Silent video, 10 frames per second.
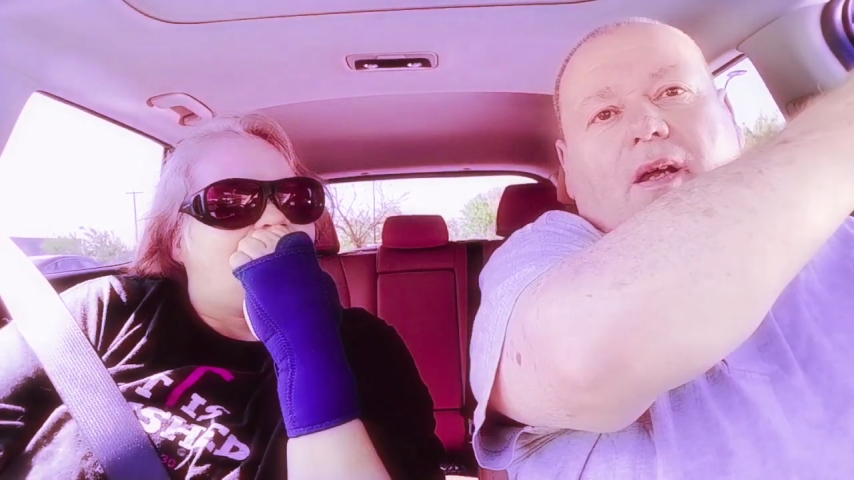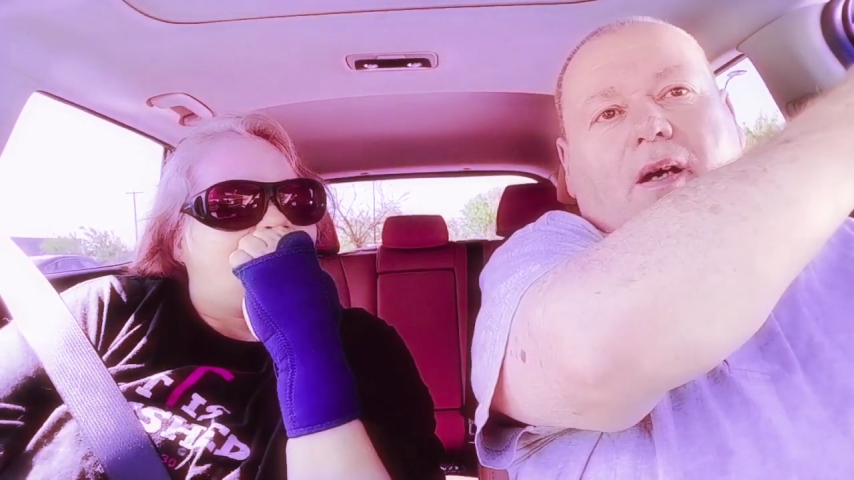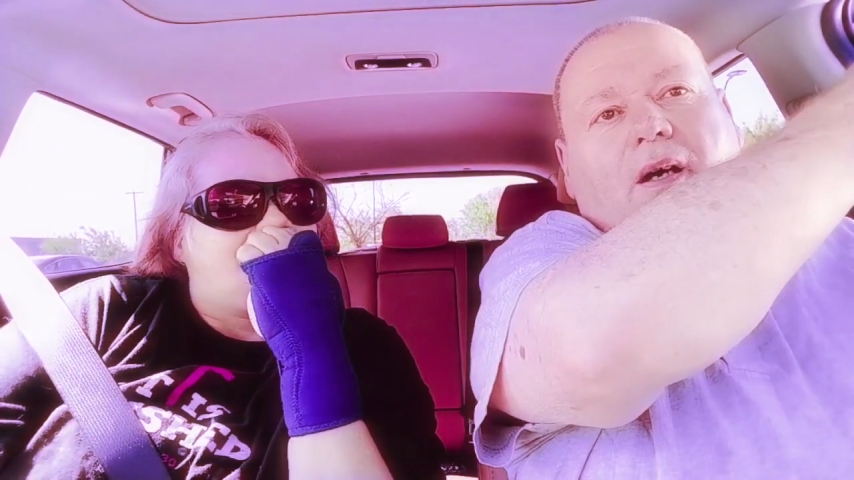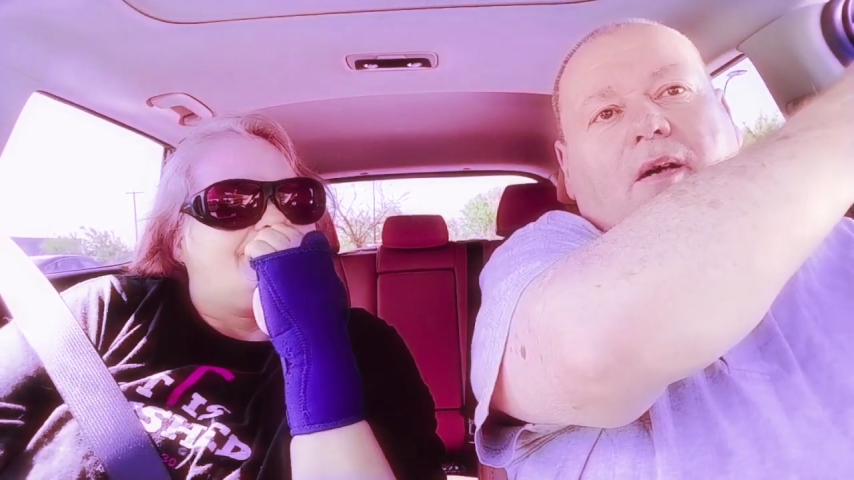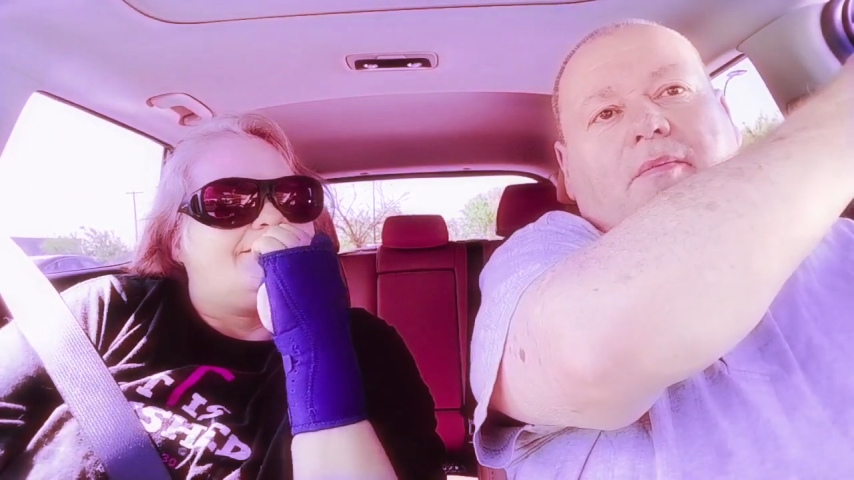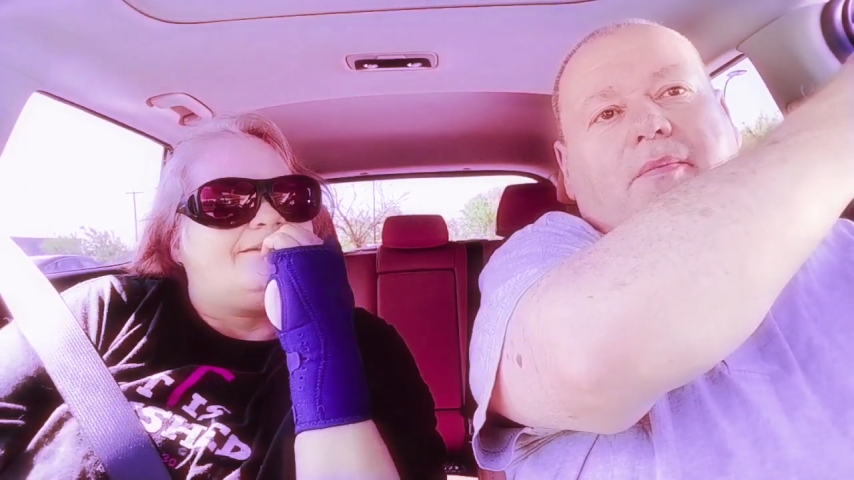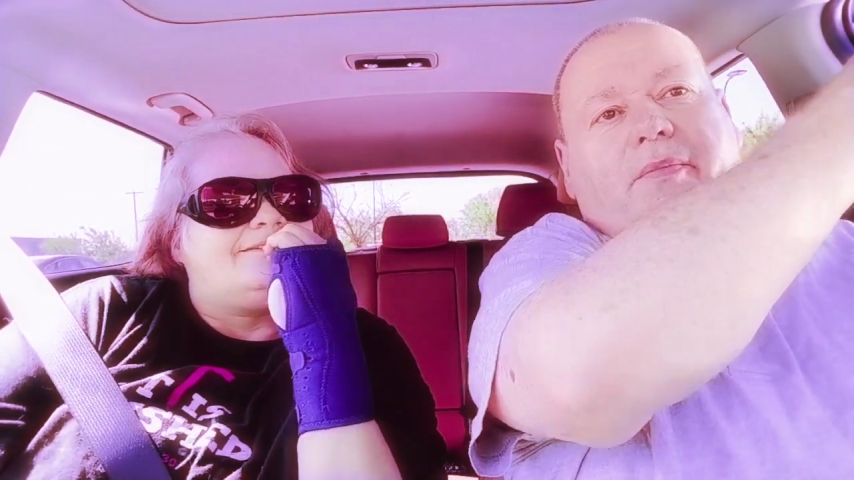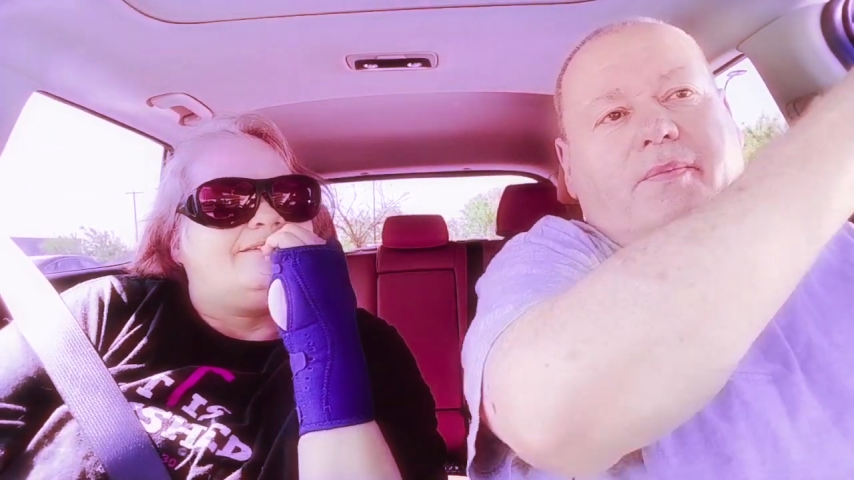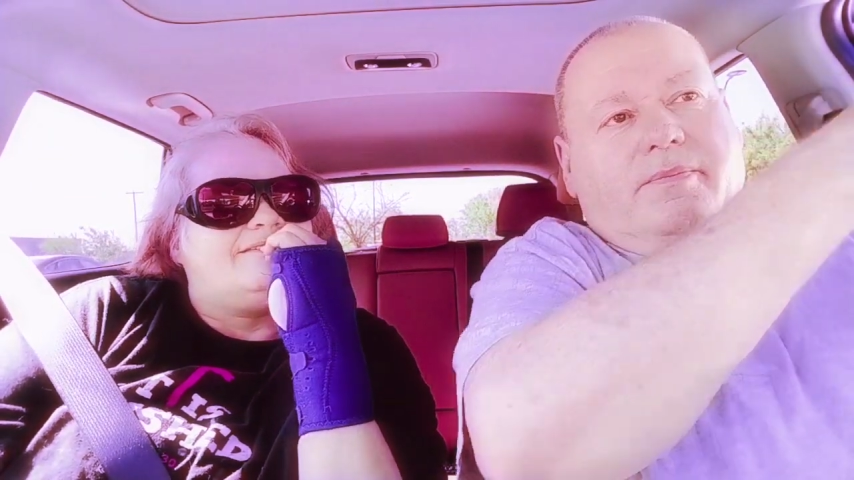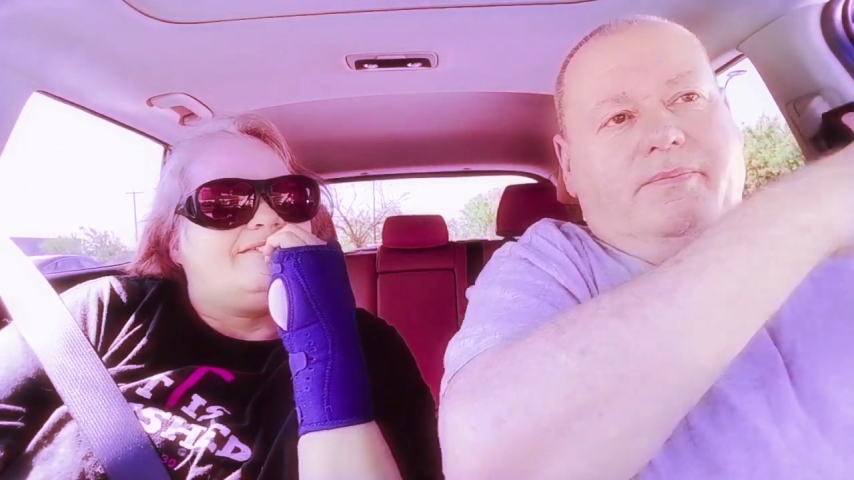
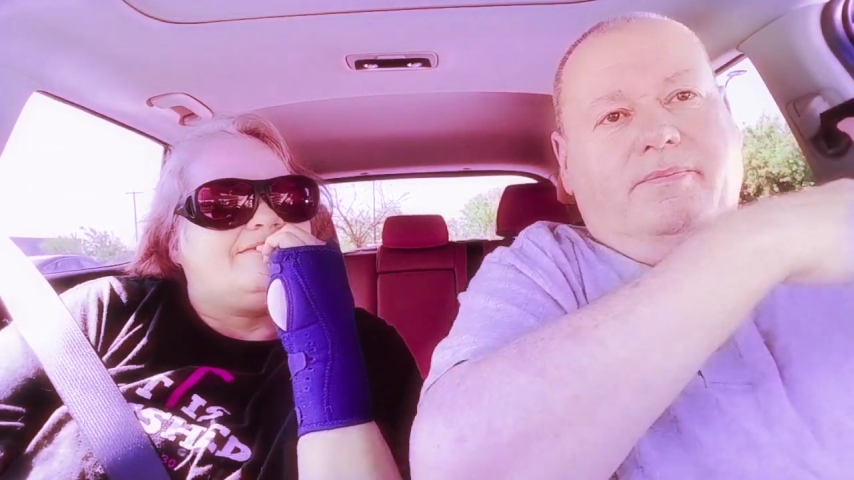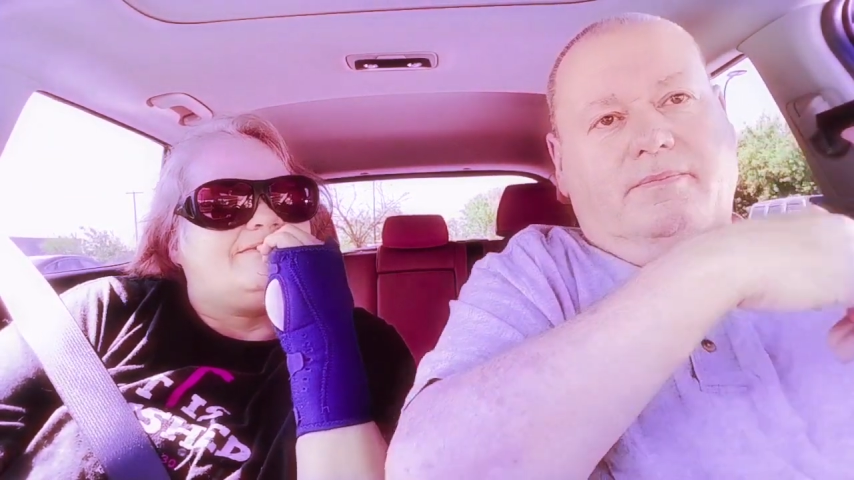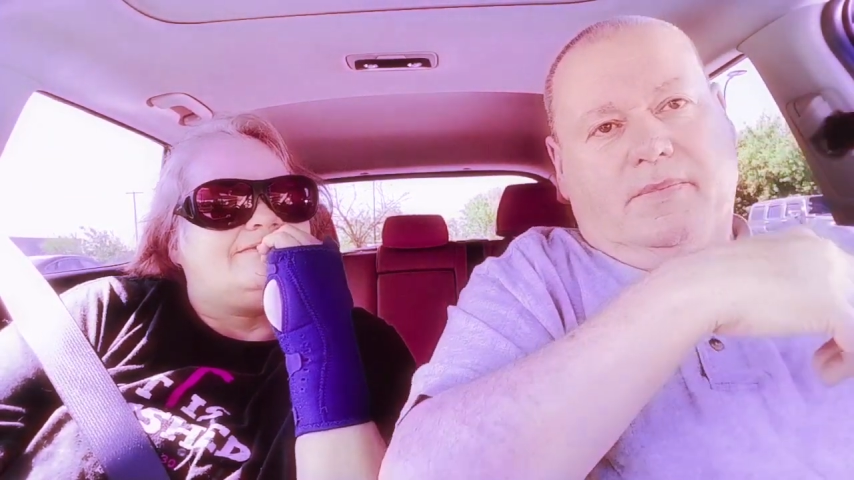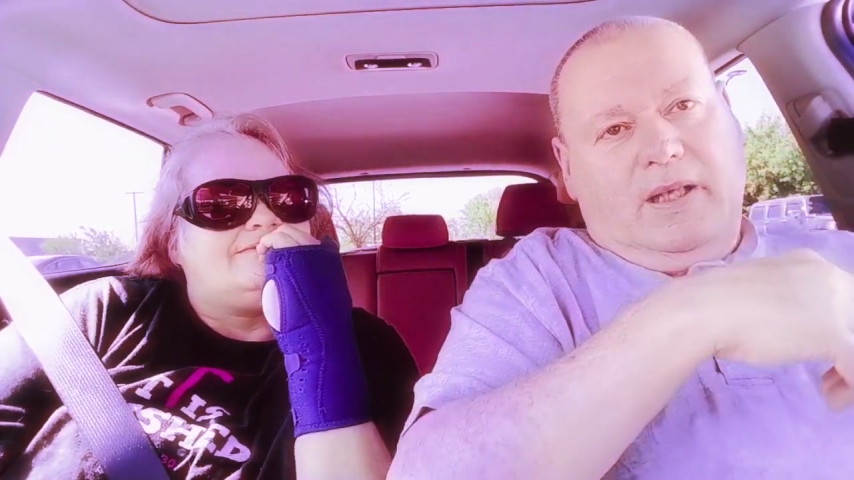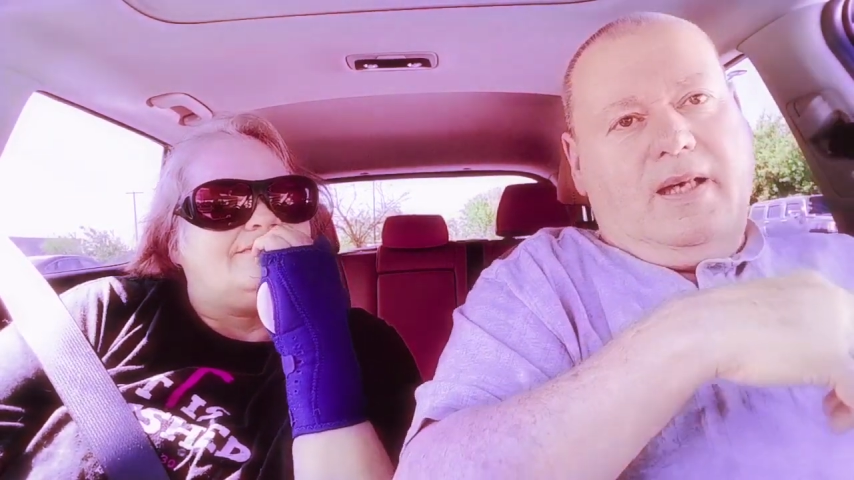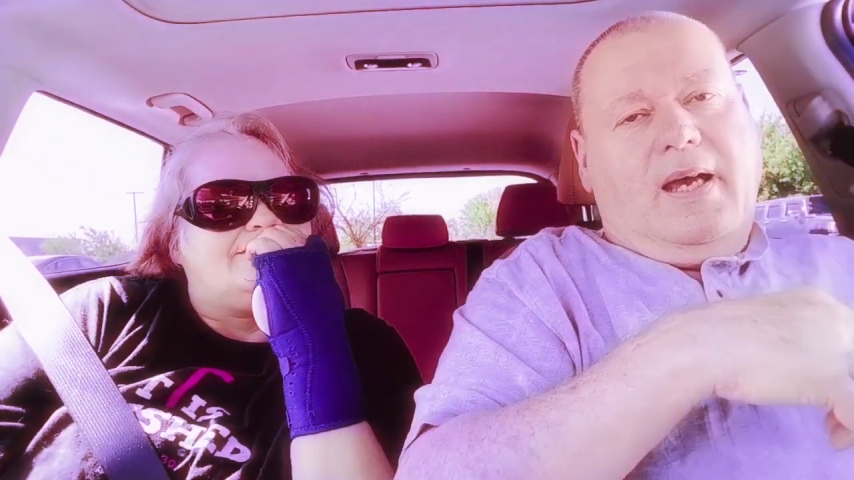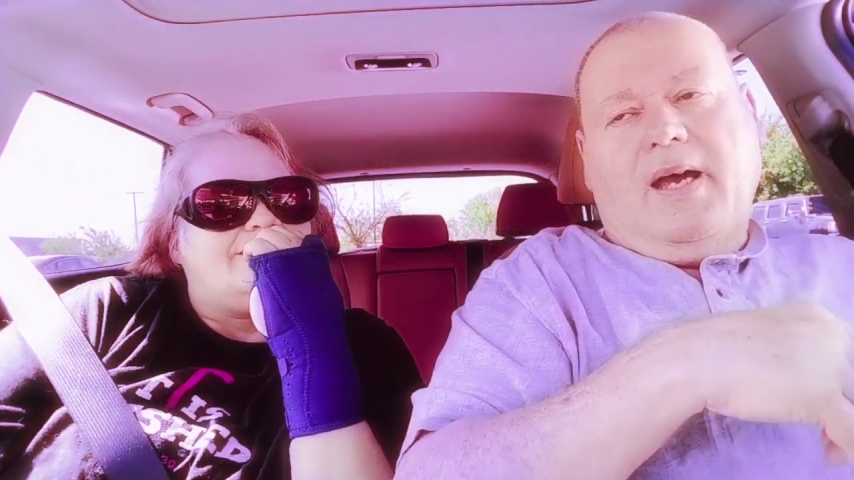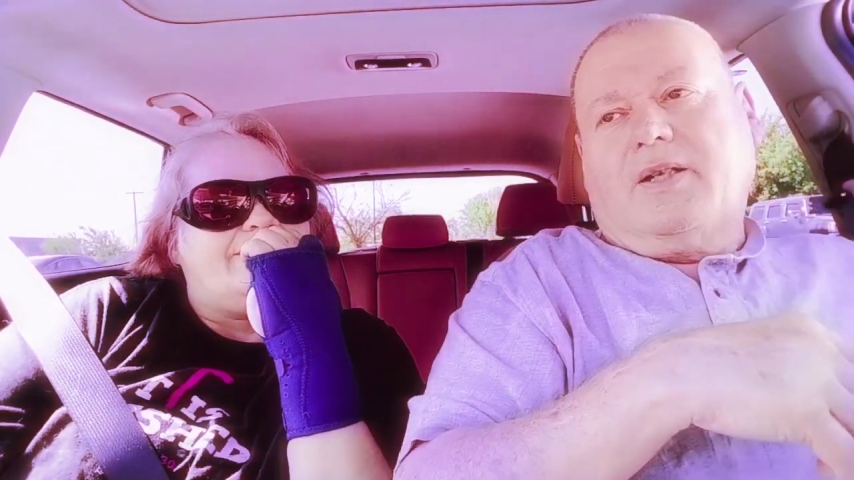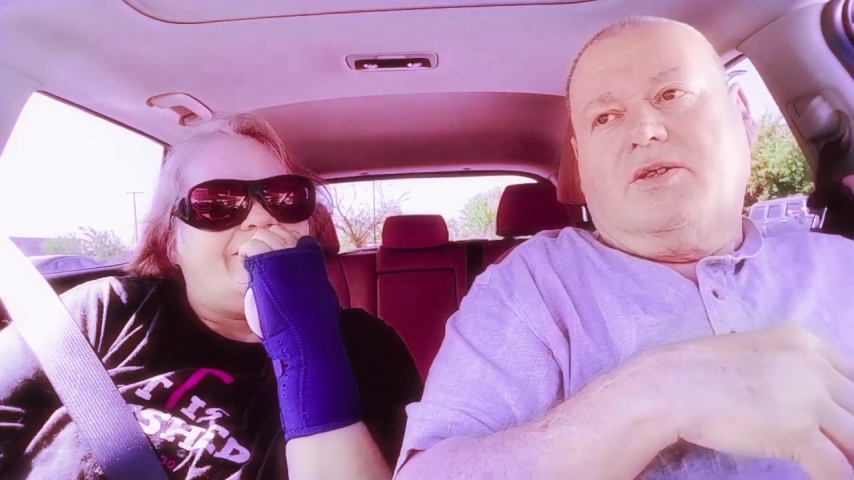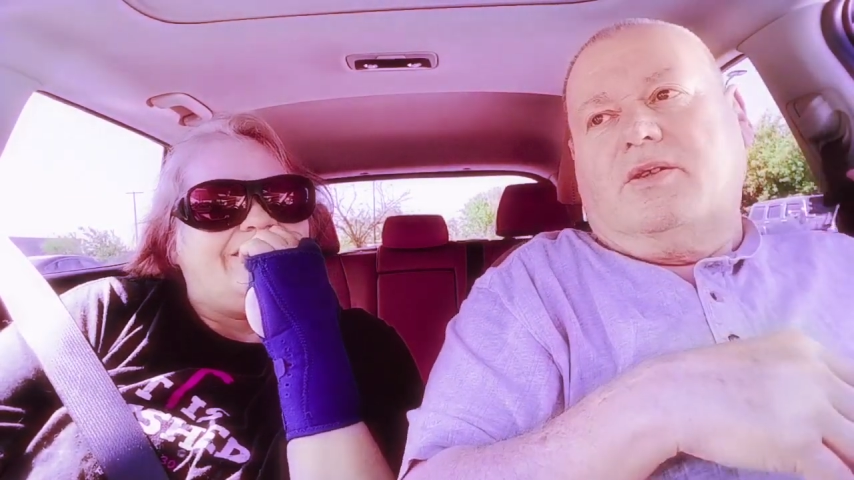They
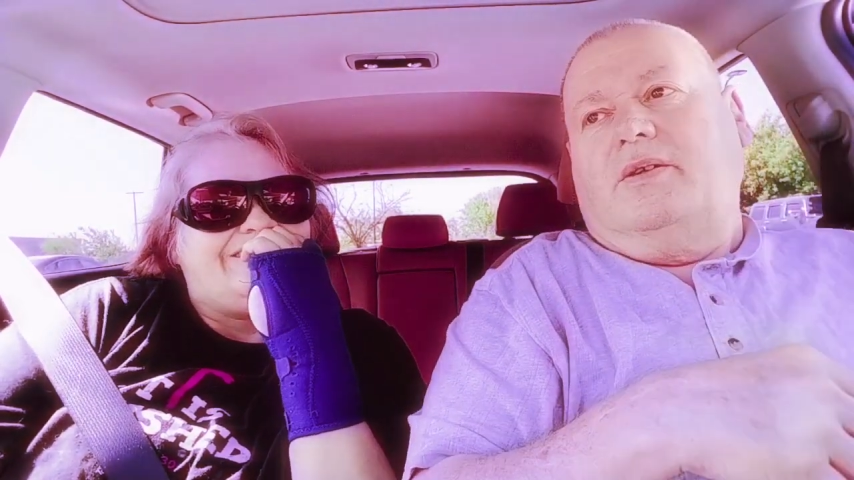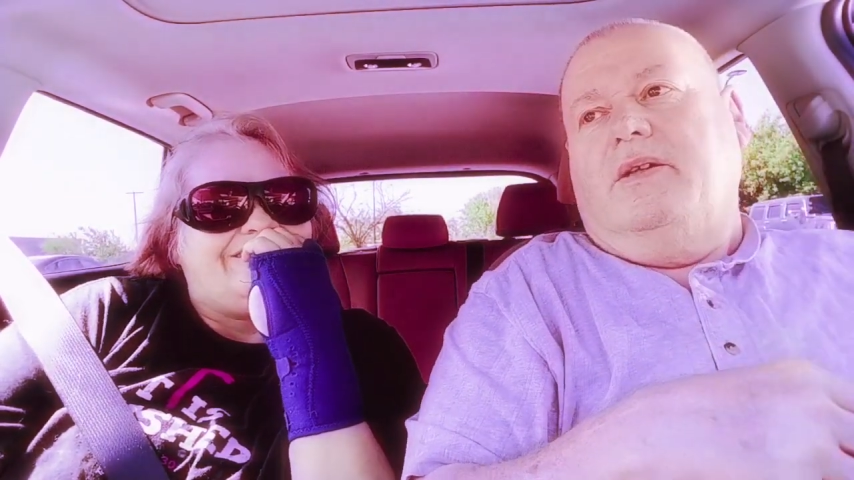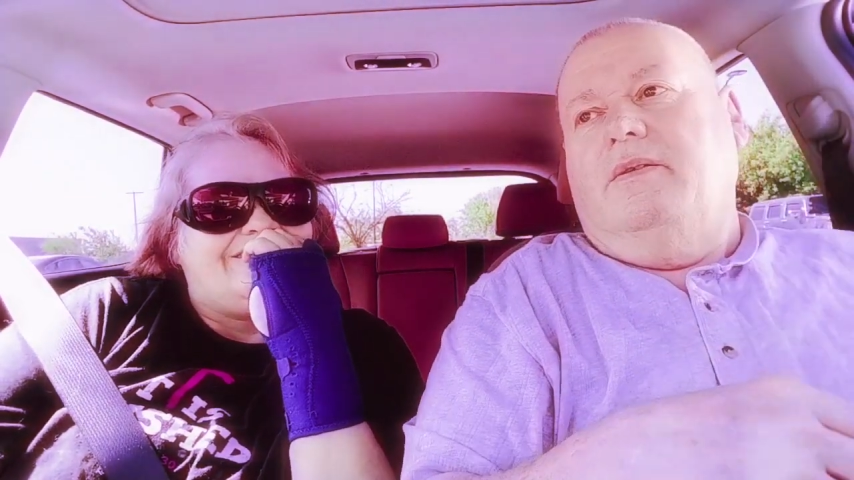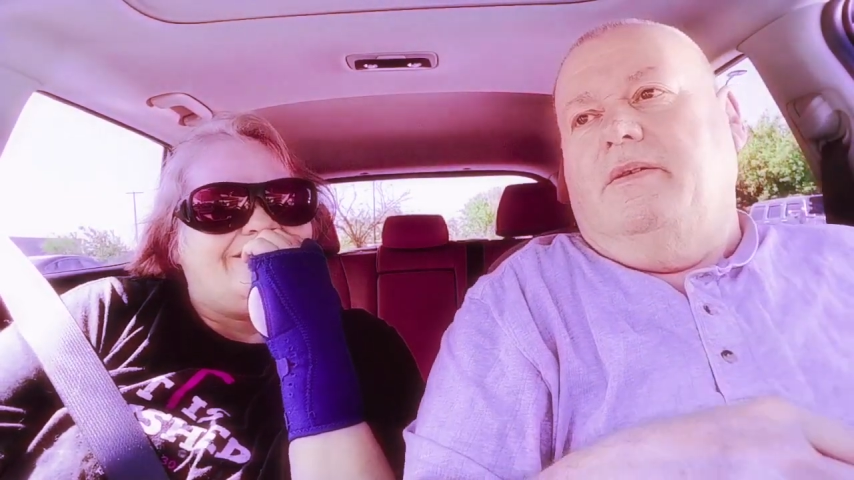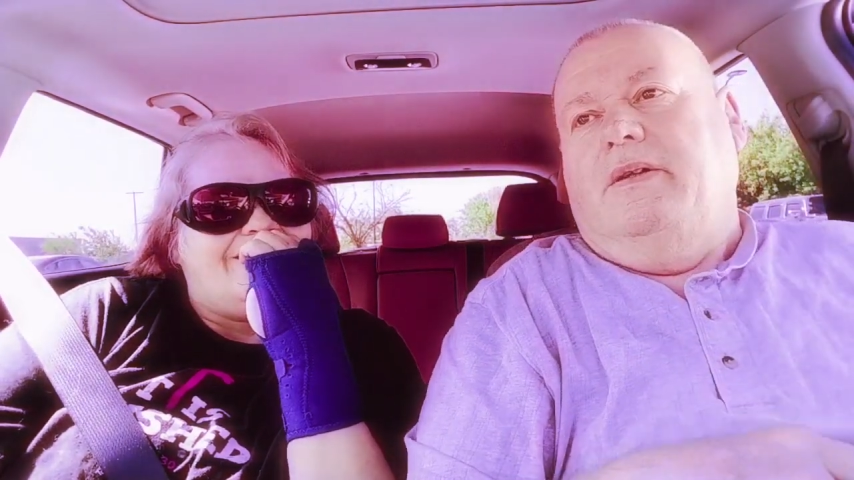actually